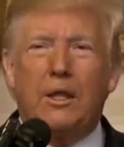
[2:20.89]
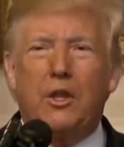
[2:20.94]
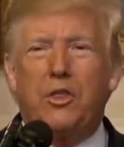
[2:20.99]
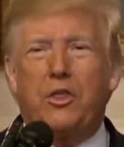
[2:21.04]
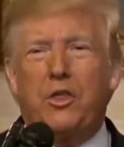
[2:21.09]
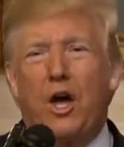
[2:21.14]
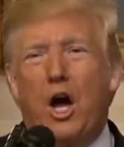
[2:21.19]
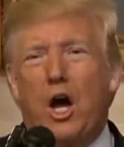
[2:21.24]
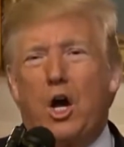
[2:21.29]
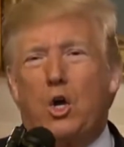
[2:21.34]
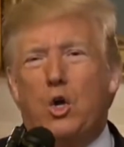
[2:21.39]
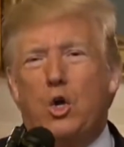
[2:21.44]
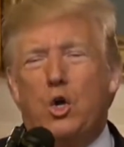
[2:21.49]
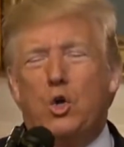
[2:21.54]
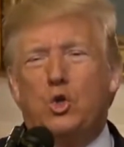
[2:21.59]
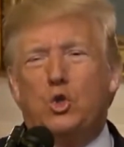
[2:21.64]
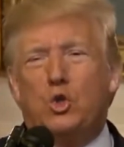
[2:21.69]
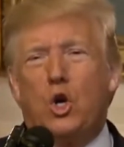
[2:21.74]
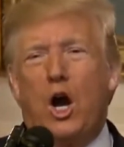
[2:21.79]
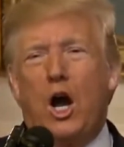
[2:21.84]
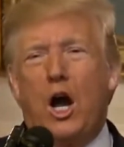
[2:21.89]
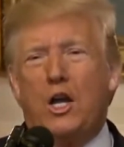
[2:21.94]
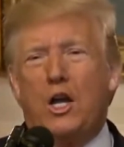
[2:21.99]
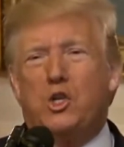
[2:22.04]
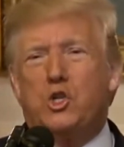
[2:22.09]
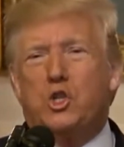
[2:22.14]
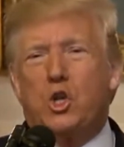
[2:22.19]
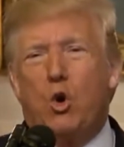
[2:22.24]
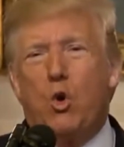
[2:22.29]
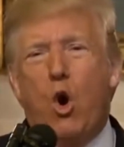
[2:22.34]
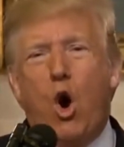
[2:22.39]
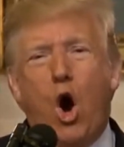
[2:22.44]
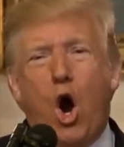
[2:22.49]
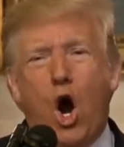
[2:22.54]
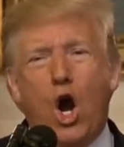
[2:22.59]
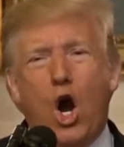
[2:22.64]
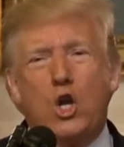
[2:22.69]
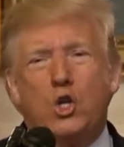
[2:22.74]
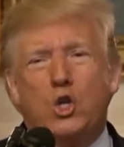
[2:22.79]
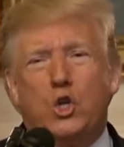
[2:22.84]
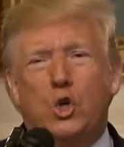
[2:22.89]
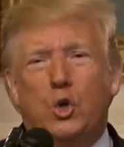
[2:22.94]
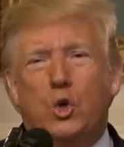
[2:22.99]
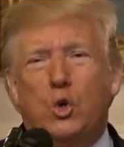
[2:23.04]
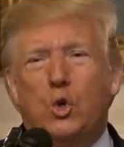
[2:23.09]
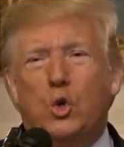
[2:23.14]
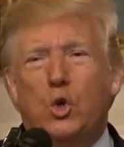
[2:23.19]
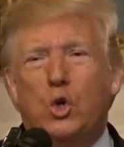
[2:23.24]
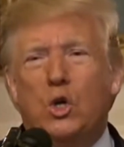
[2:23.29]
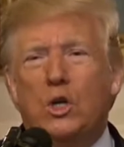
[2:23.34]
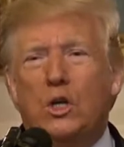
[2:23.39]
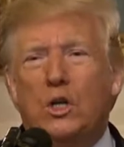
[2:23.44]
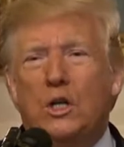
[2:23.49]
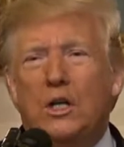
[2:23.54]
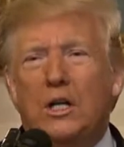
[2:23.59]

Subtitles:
The thug who tried so hard to